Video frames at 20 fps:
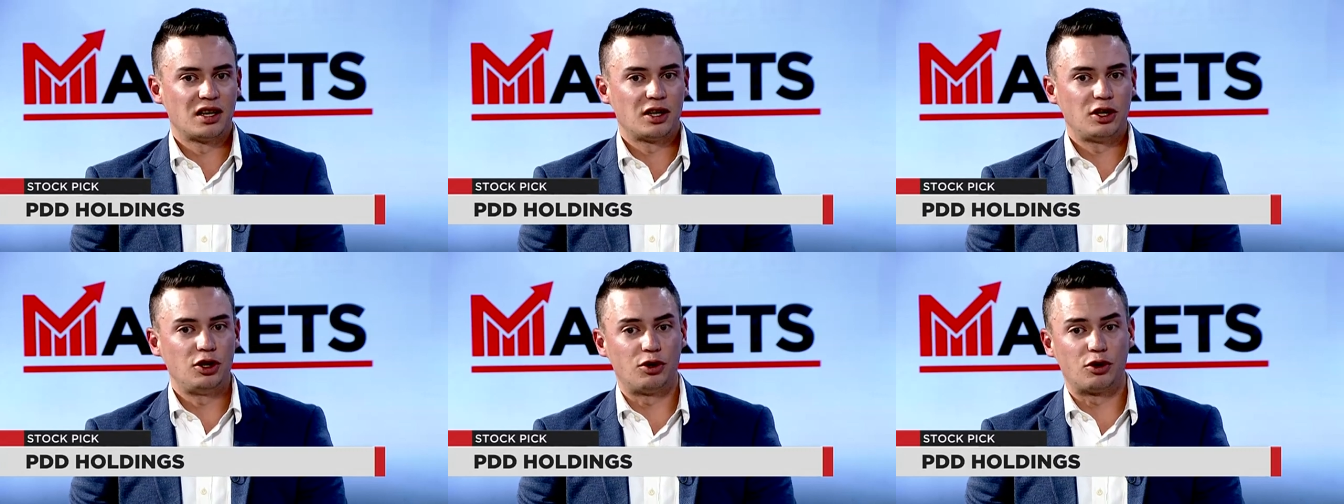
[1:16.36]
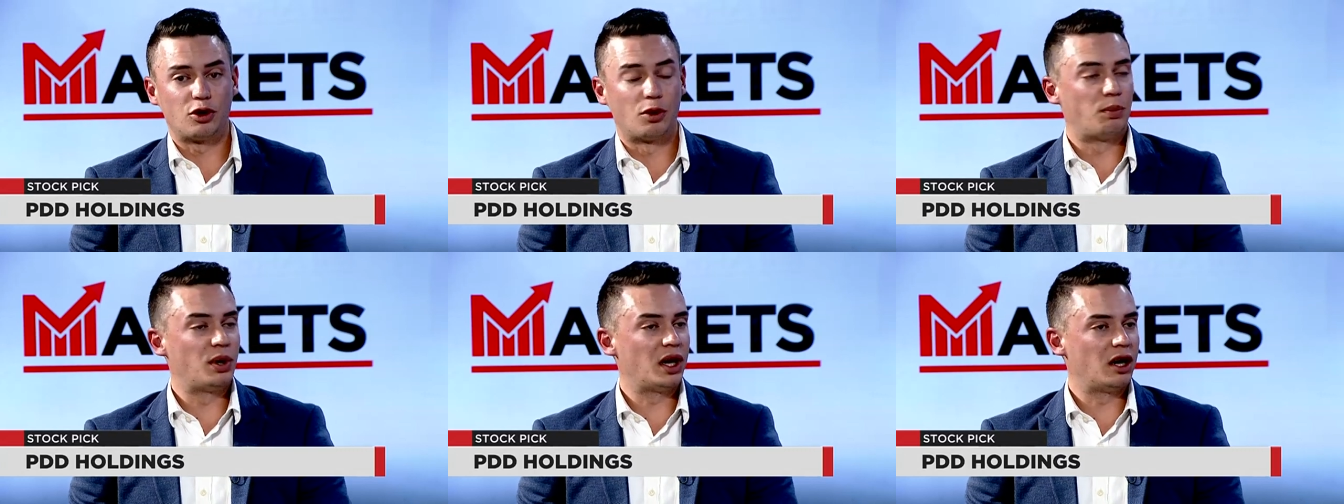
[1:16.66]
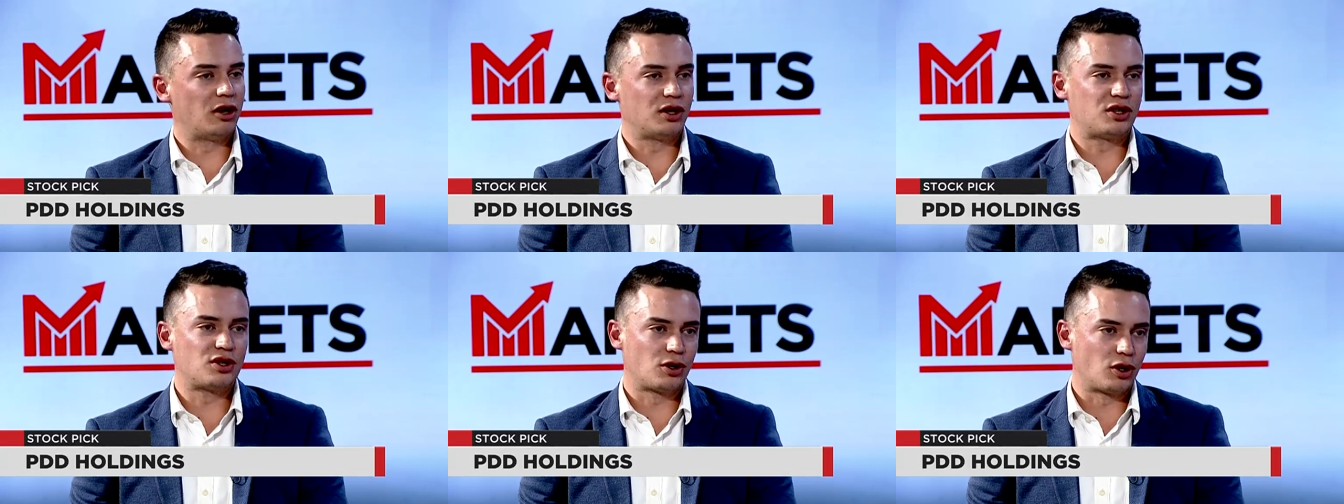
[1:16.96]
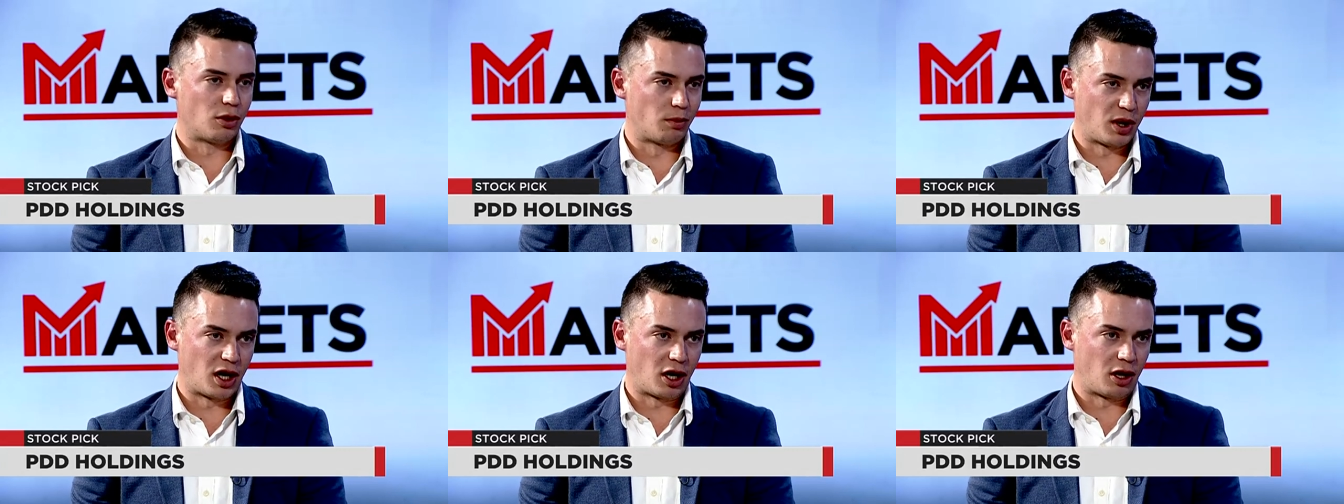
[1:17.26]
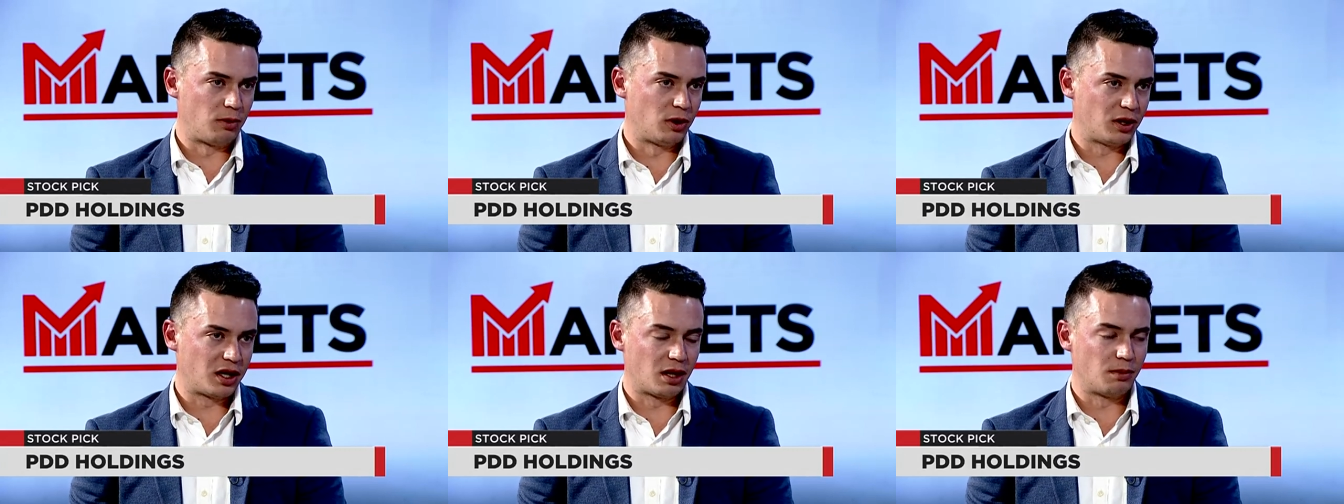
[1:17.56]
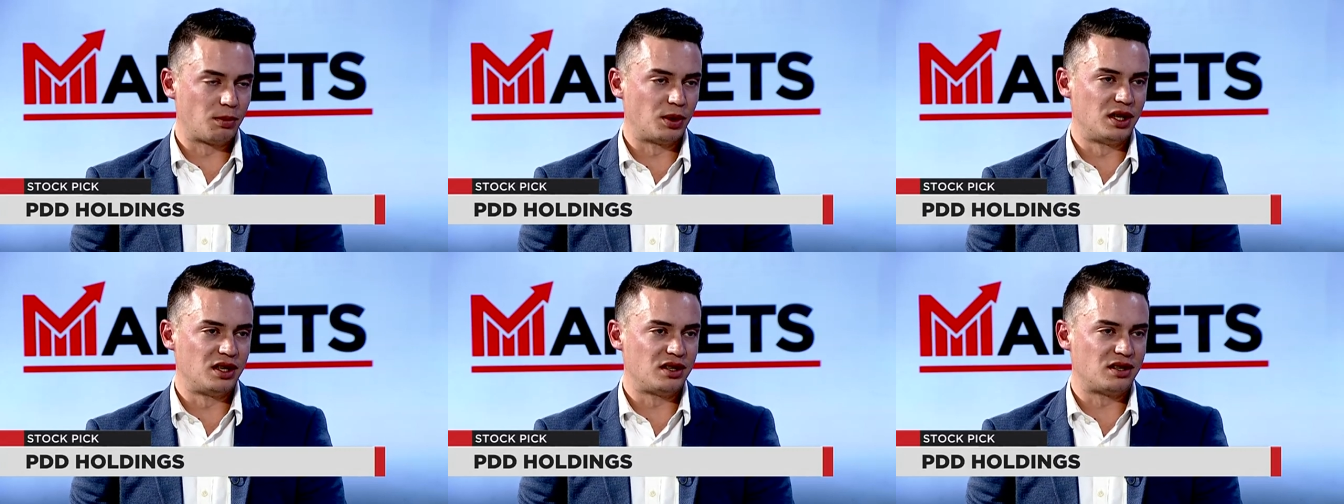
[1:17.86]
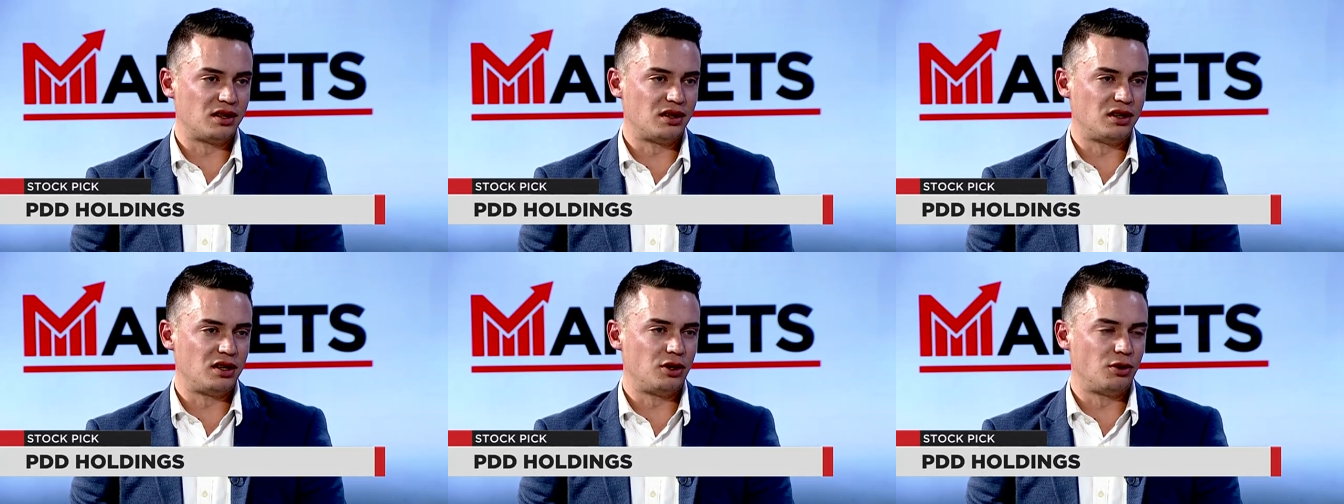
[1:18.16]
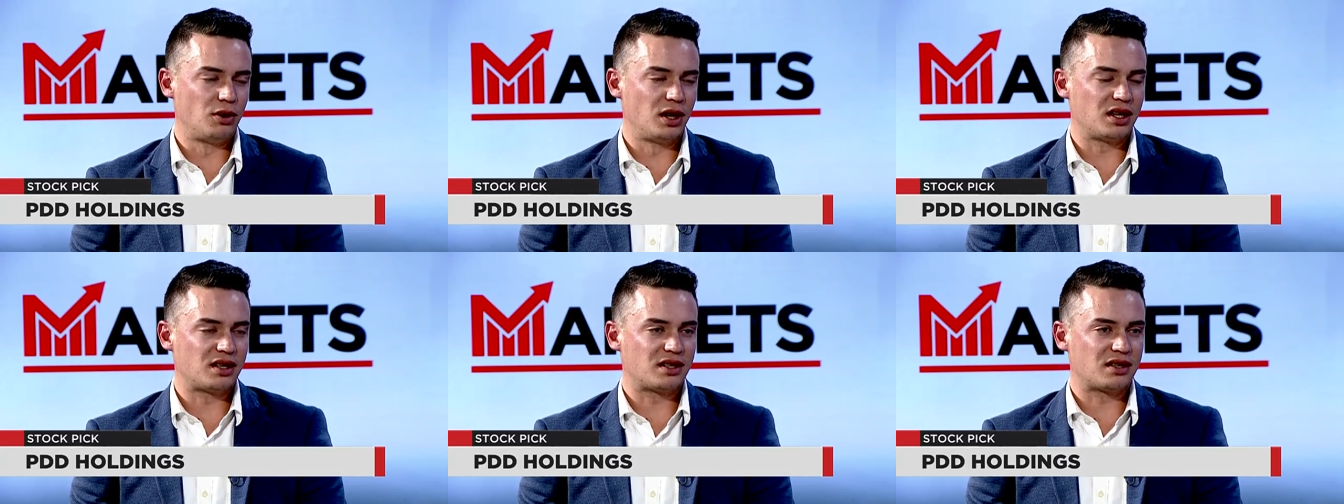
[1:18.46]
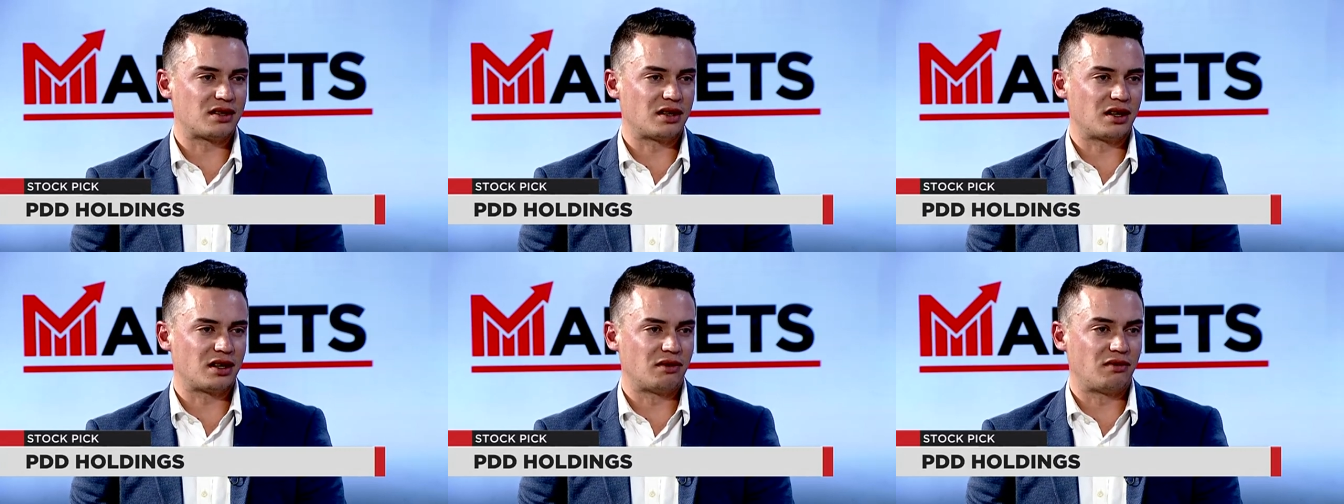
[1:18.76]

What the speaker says: you compare it to comparable companies in the US,